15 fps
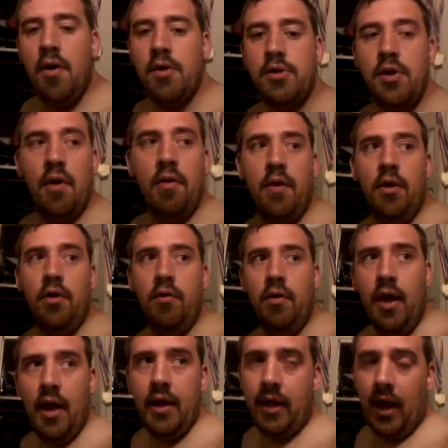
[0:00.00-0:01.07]
So the New
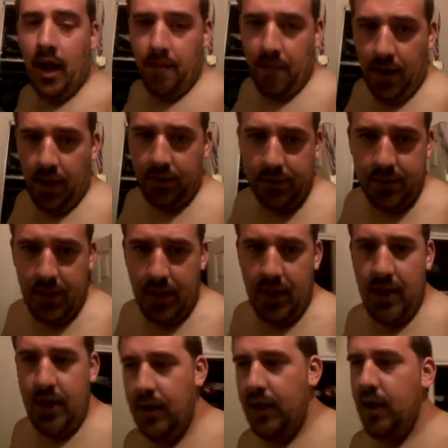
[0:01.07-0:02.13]
Day came out,
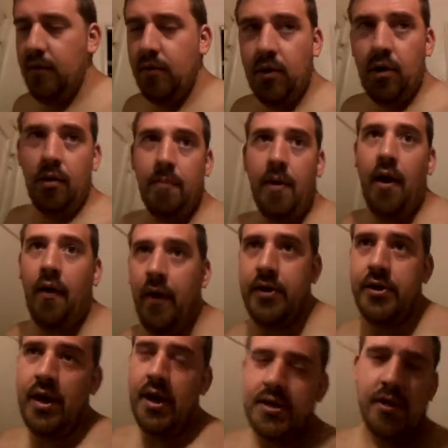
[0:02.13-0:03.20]
and they were
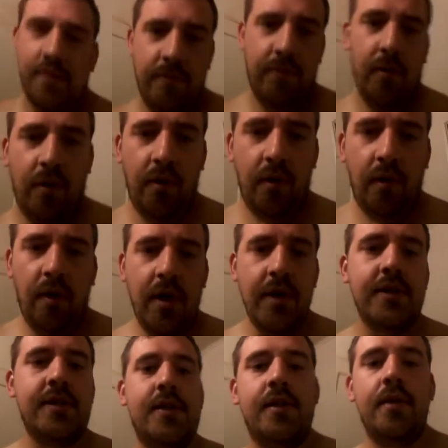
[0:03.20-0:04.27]
apologizing for
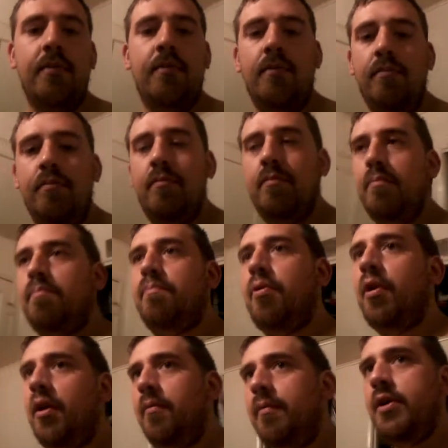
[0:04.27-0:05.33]
us
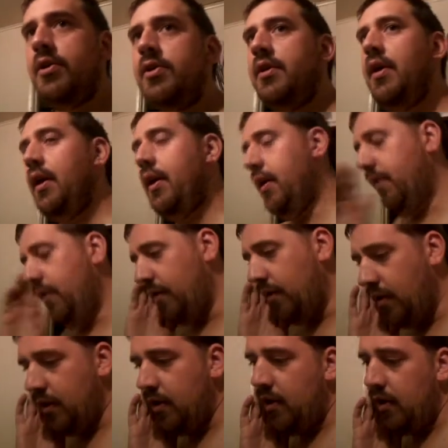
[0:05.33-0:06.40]
pretty much getting
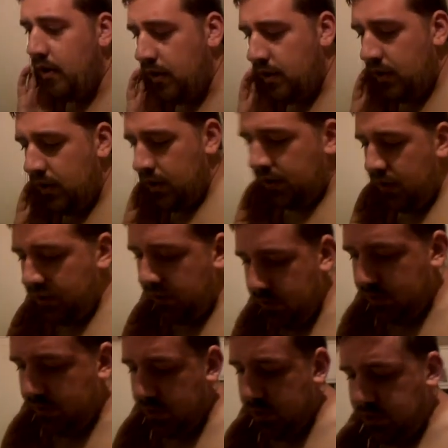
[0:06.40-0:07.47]

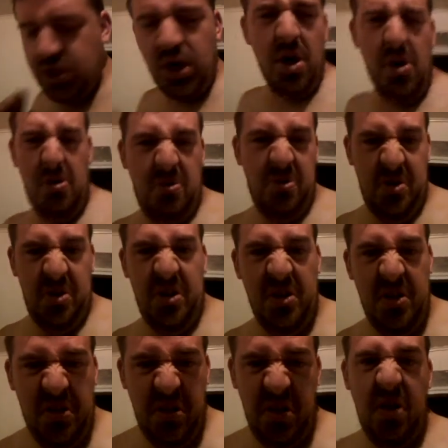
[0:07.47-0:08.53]
shown
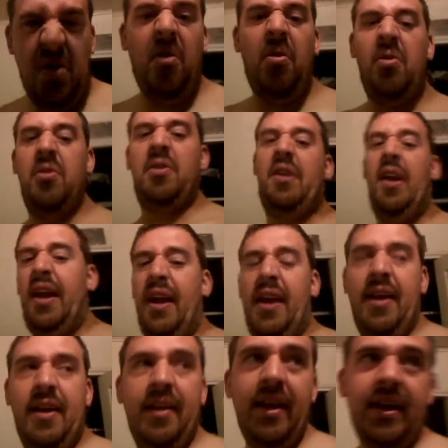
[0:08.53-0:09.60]
the old
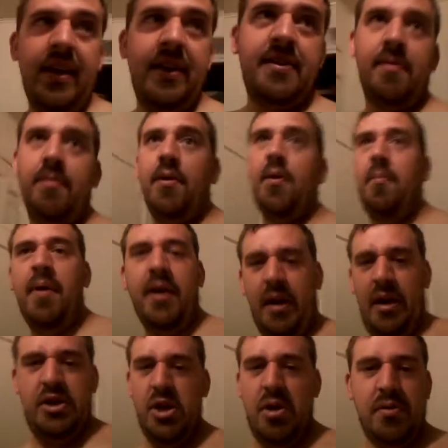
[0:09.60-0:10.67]
day, and they were making
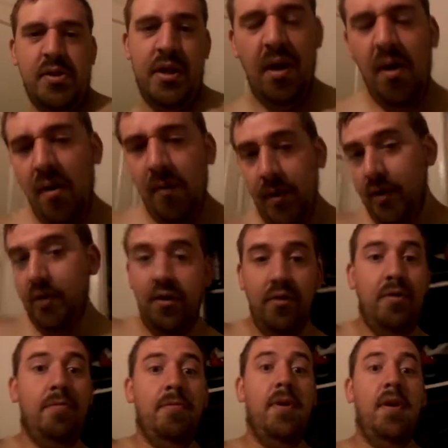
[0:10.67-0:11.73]
a joke saying, "Oh, well, here's
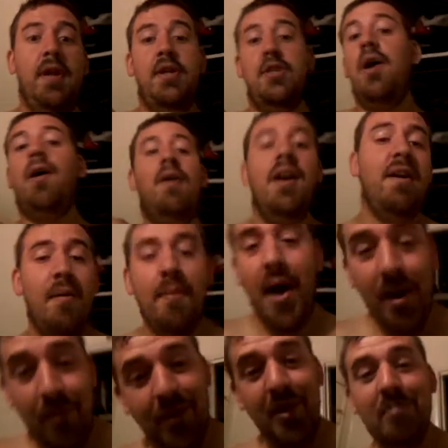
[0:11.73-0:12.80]
the footage. Oh, never
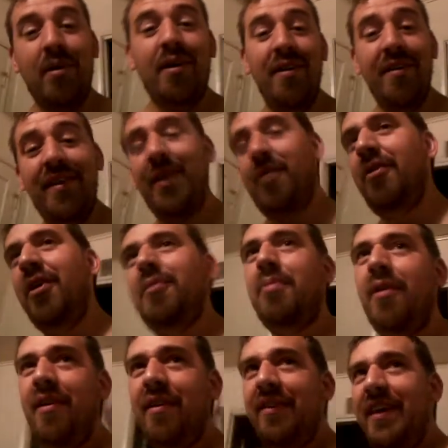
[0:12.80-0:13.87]
mind, we burnt it. We
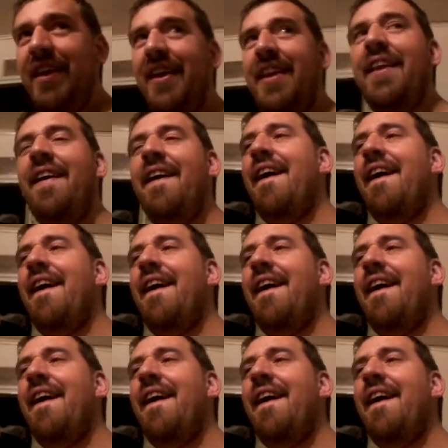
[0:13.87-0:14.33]
burnt it."